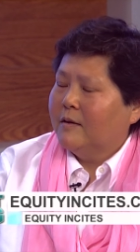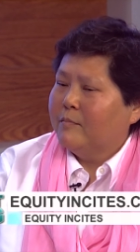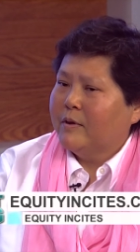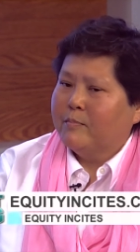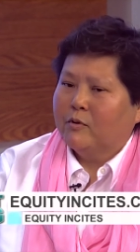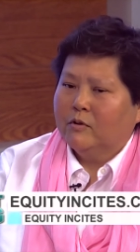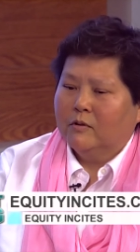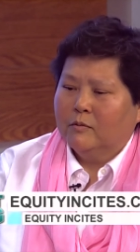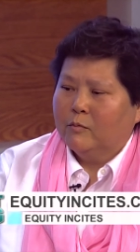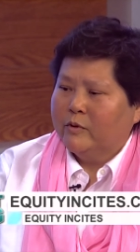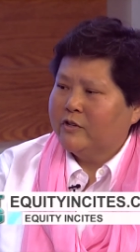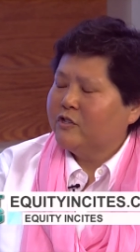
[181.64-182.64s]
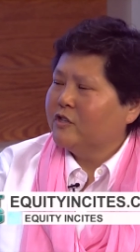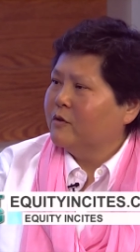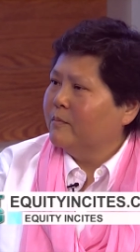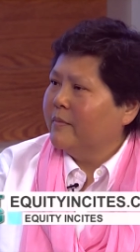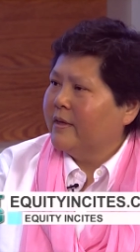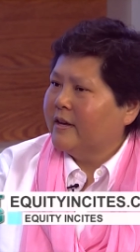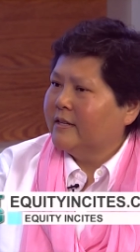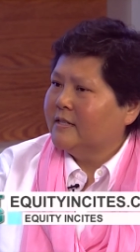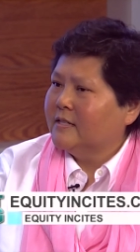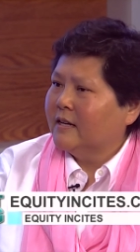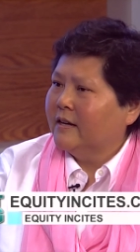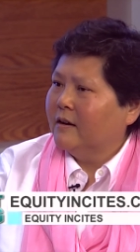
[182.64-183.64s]
people would assume
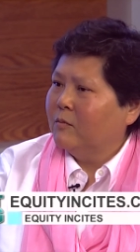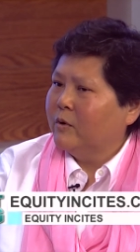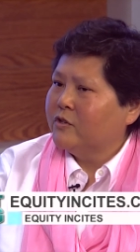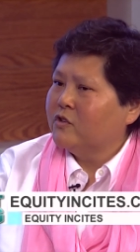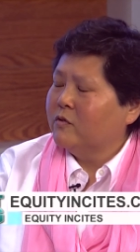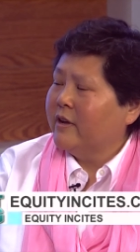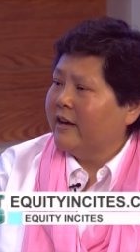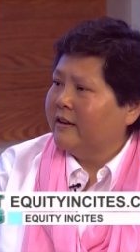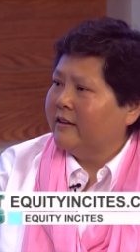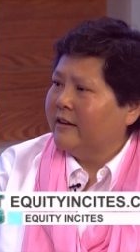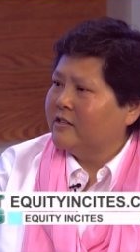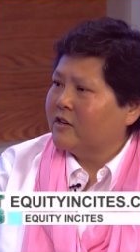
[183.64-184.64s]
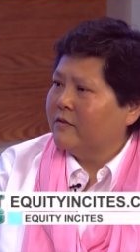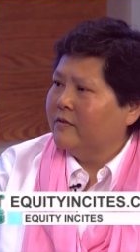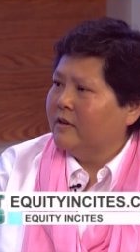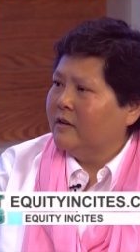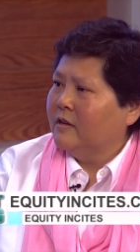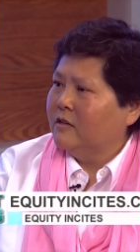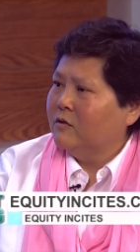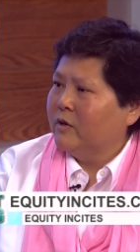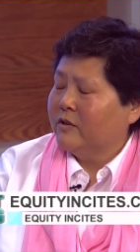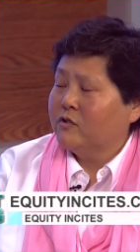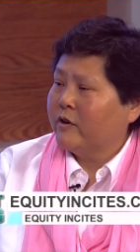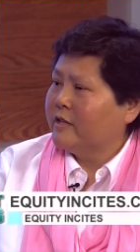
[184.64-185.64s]
that uh, once you get HIV, you
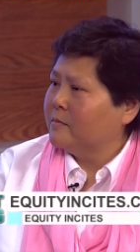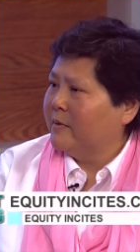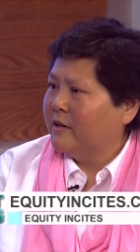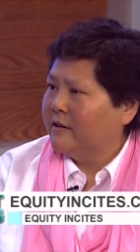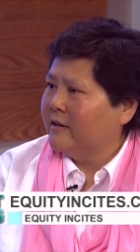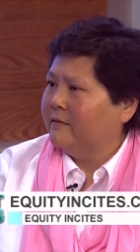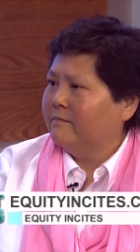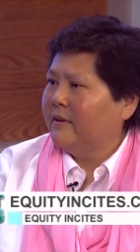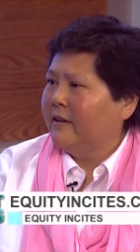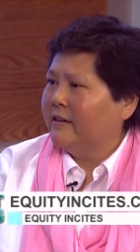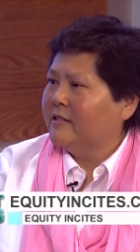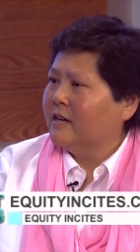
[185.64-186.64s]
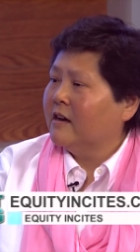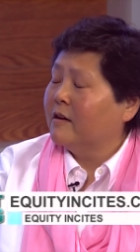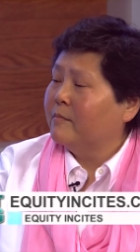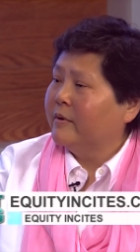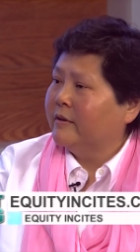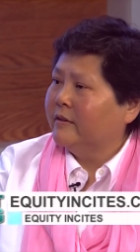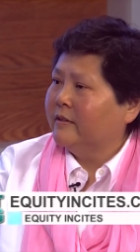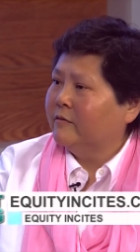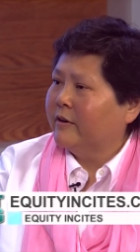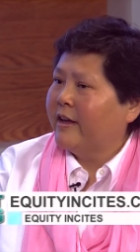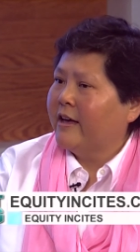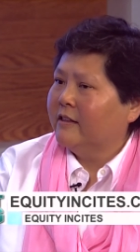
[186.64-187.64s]
can transmit it at any time. But
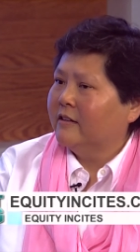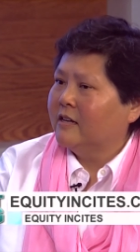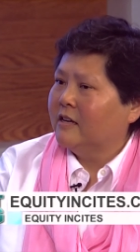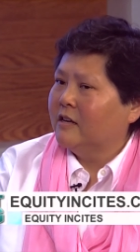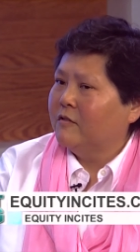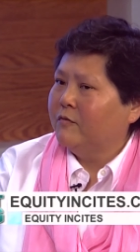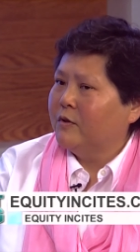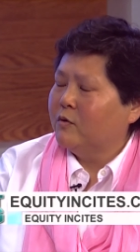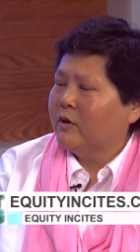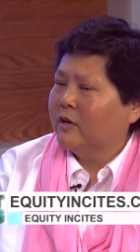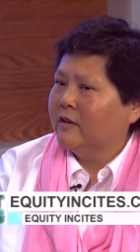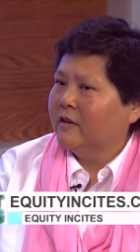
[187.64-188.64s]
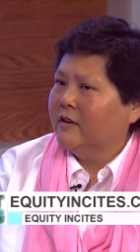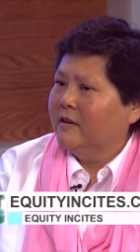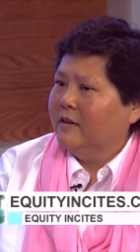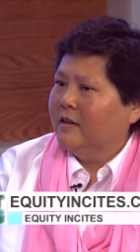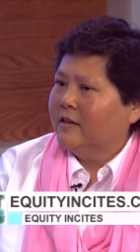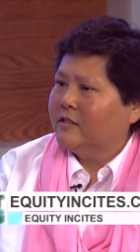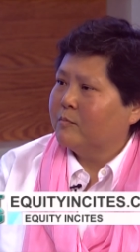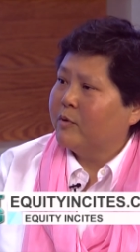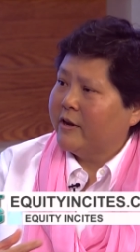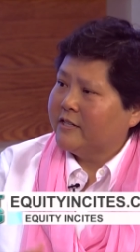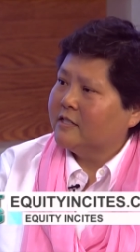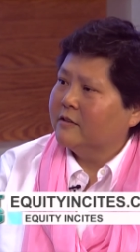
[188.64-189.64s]
in reality, if you can
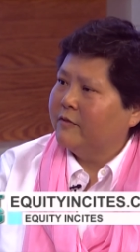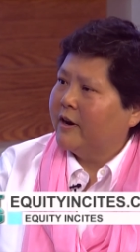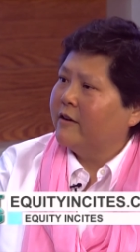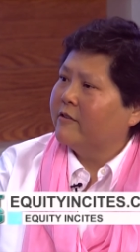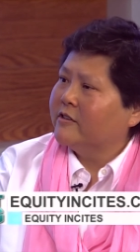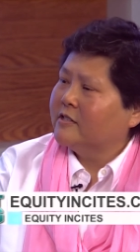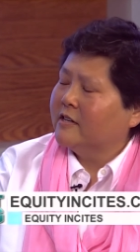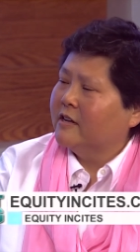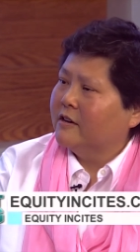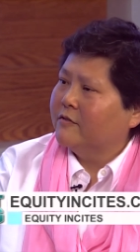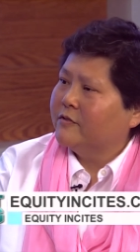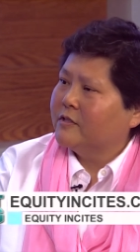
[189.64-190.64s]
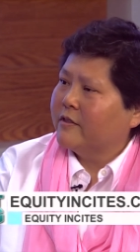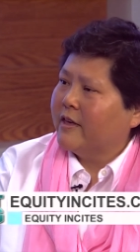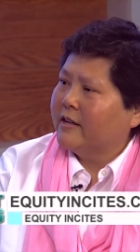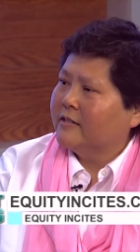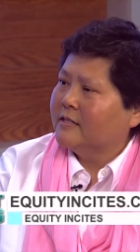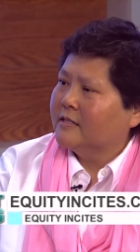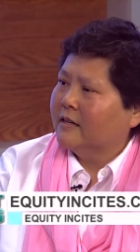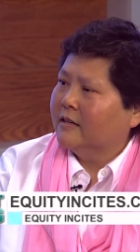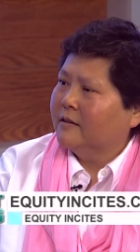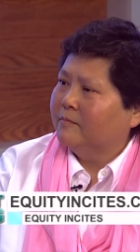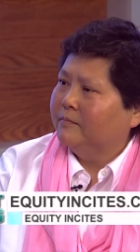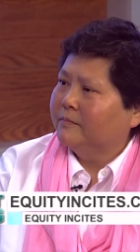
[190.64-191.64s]
suppress the virus enough so that
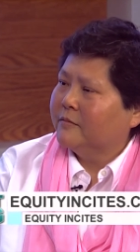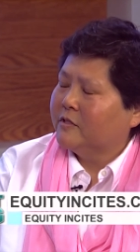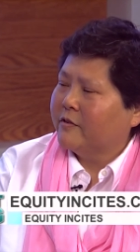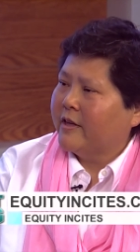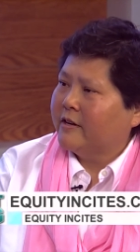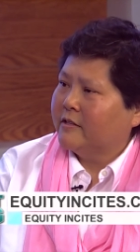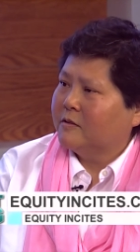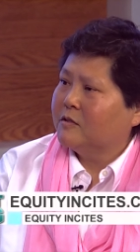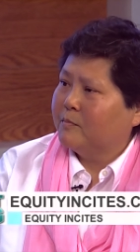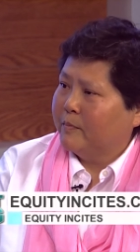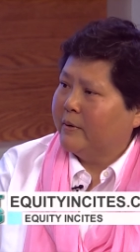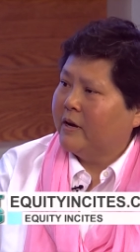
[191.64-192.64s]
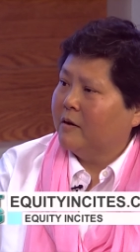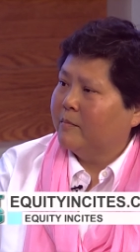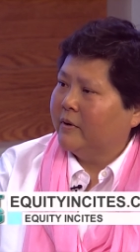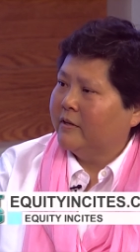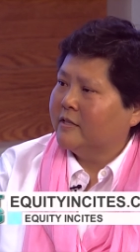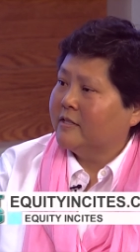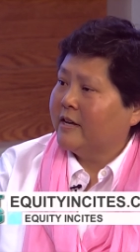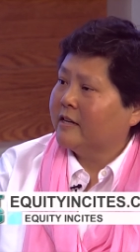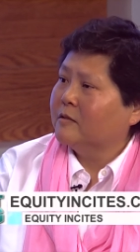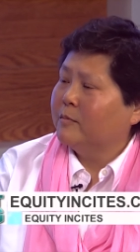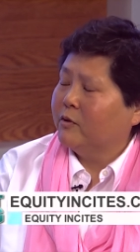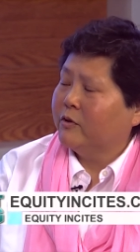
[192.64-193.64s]
um, so that it's become
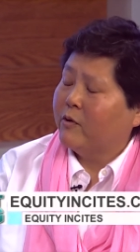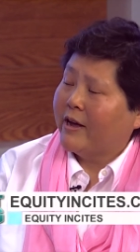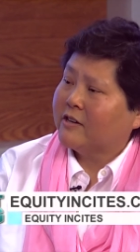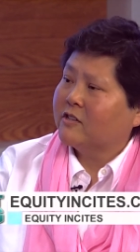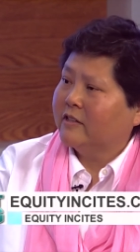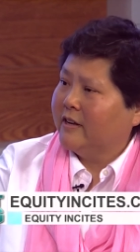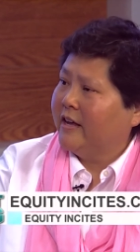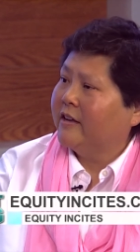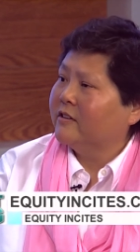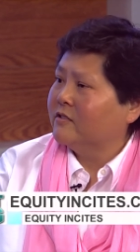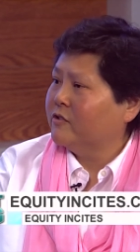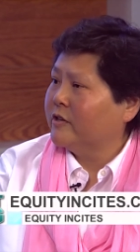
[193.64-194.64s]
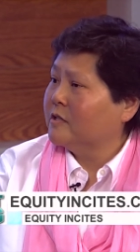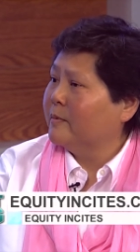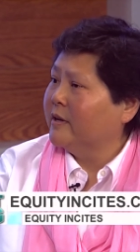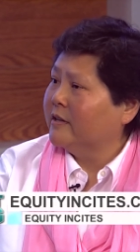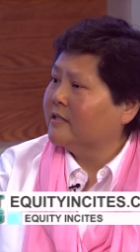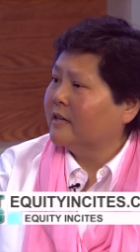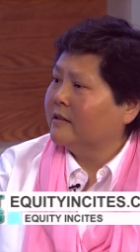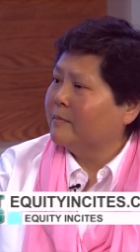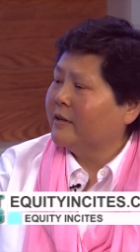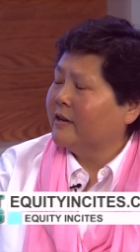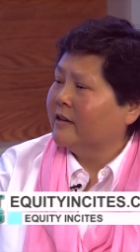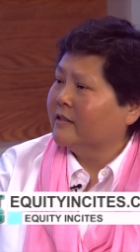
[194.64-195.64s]
undetectable, you actually can't transmit it to
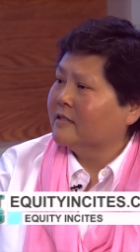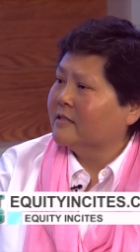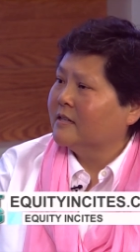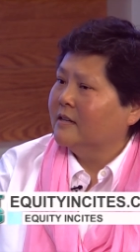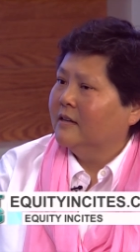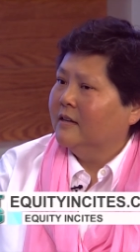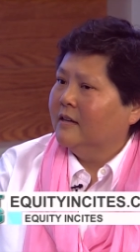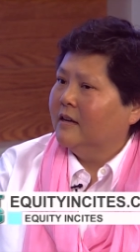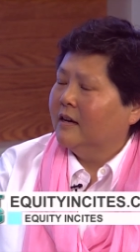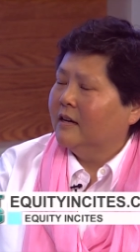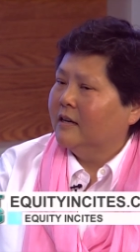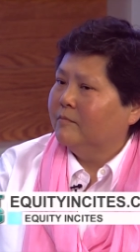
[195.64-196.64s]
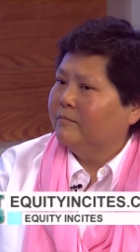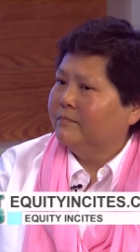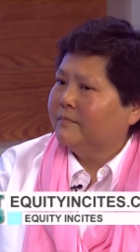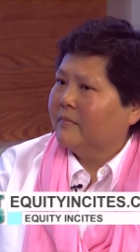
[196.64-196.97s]
anybody else. Mm -hmm. um,